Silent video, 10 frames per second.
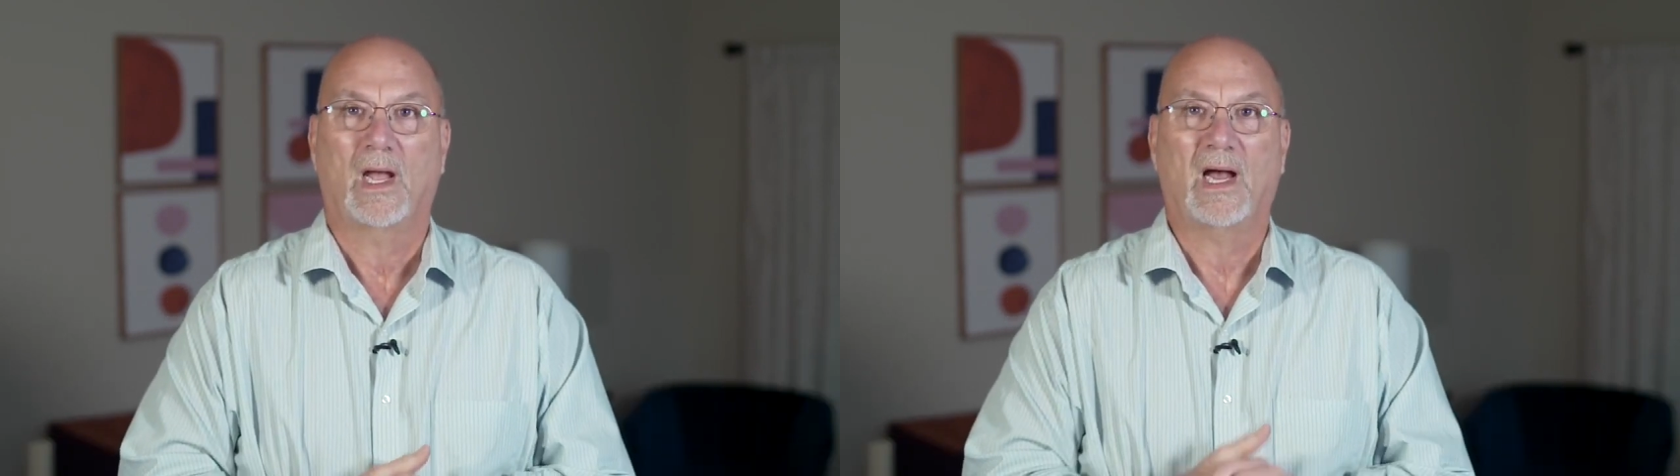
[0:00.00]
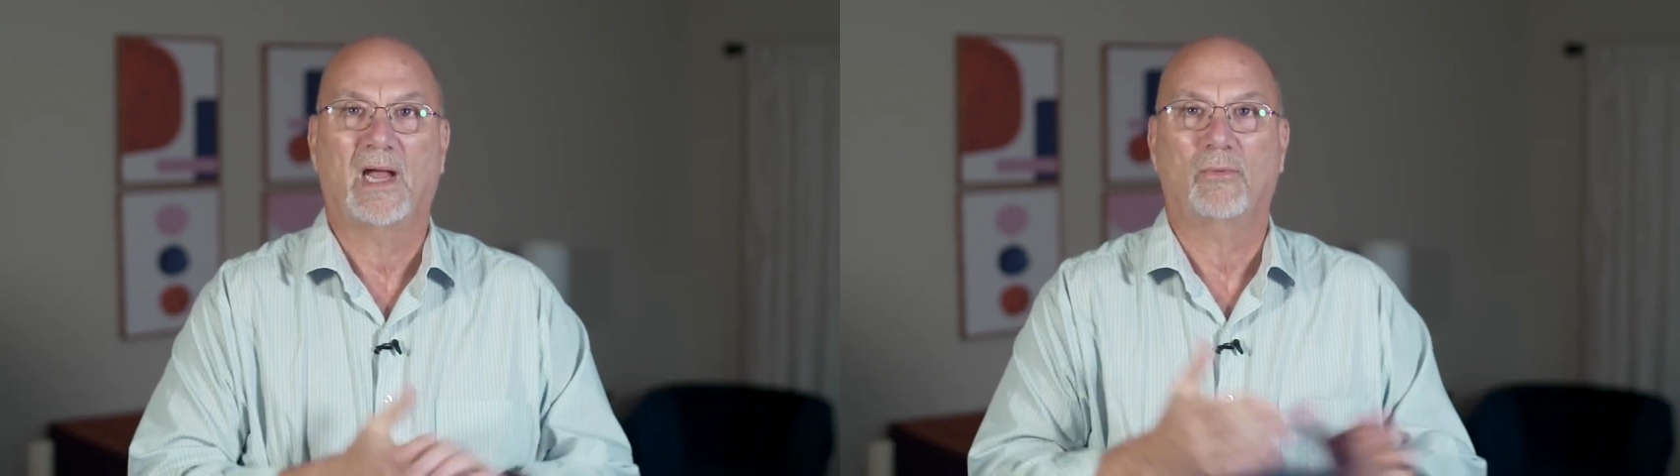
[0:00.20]

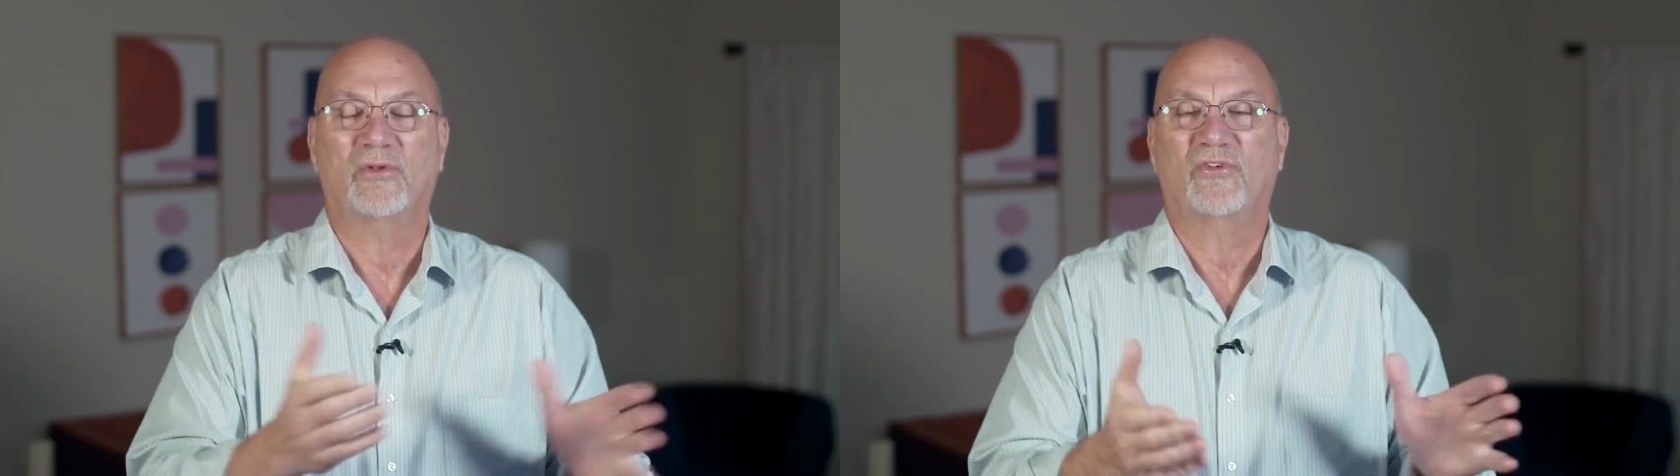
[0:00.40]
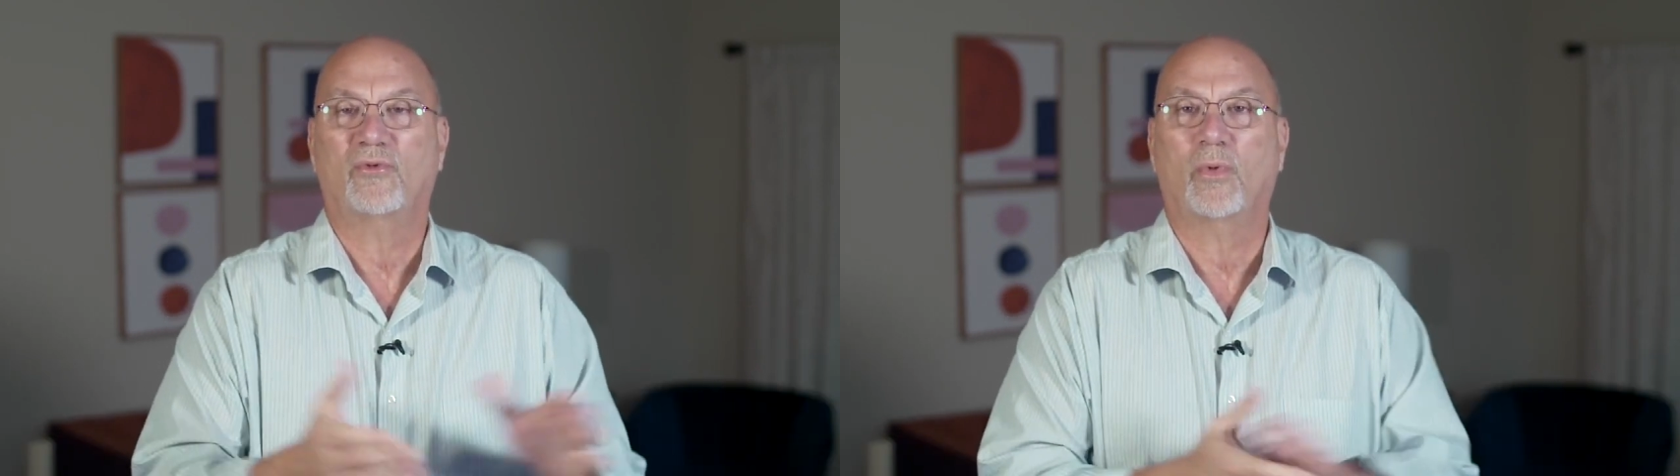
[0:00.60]
I
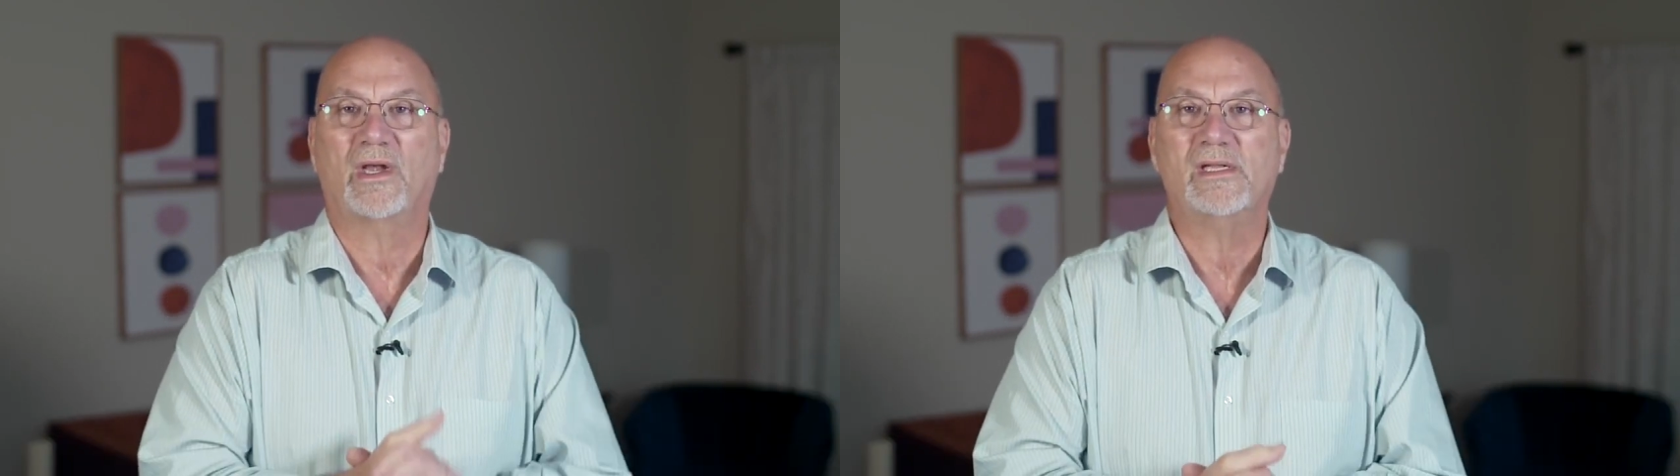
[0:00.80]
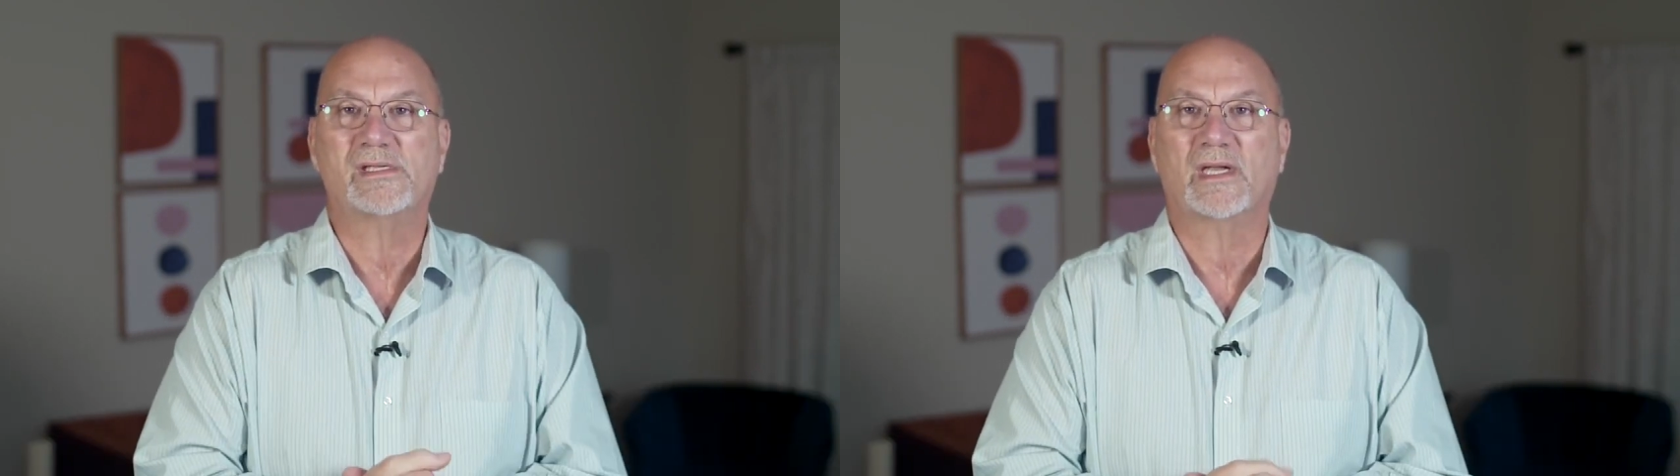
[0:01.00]
was
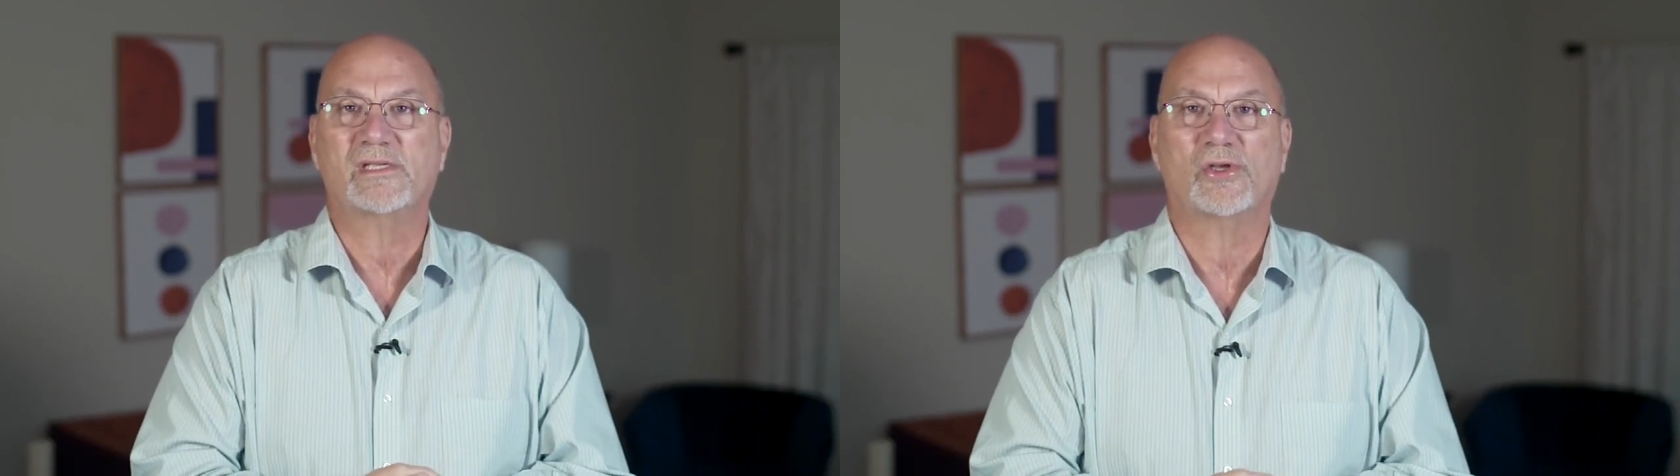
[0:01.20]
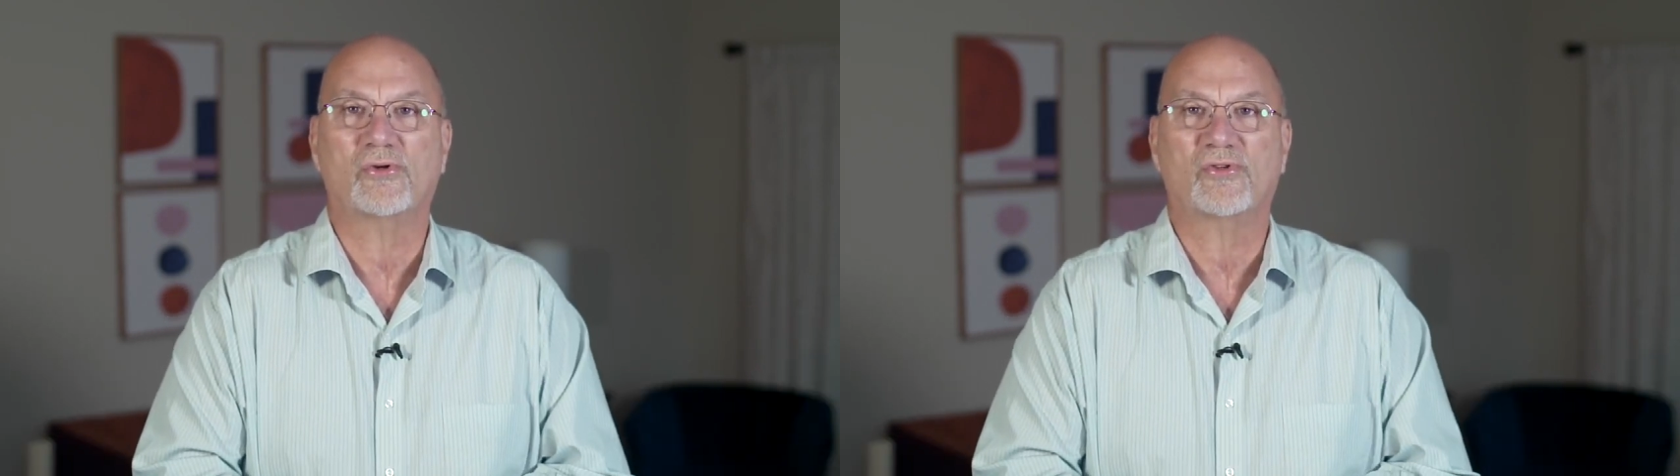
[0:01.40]

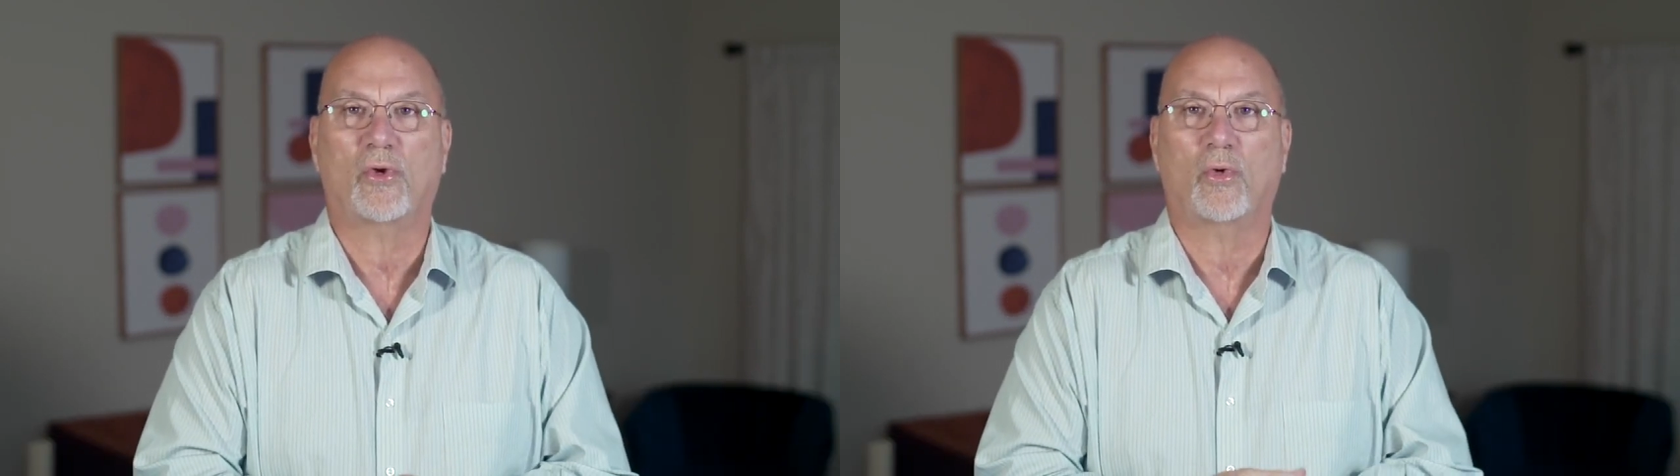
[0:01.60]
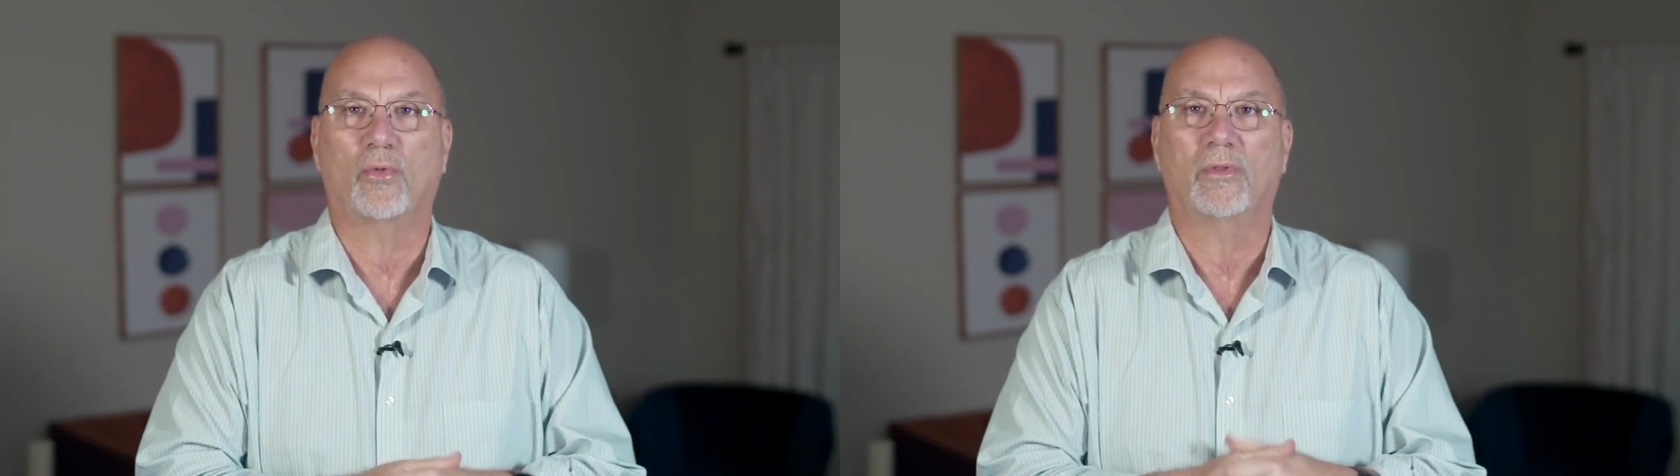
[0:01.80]
26 years
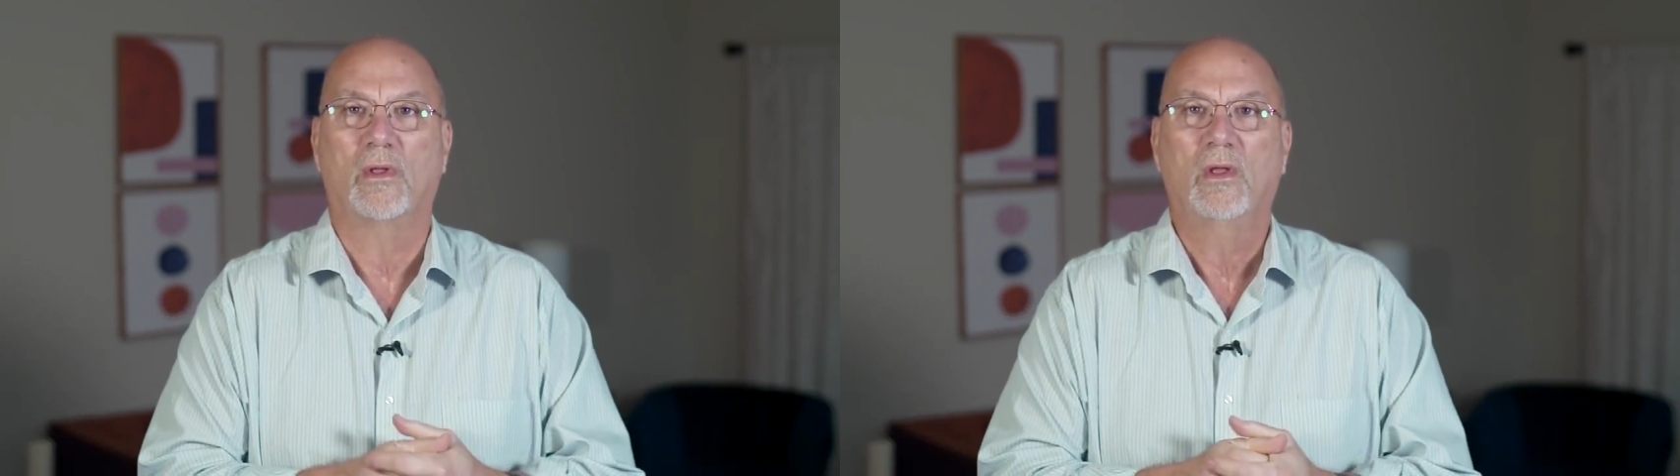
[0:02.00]
old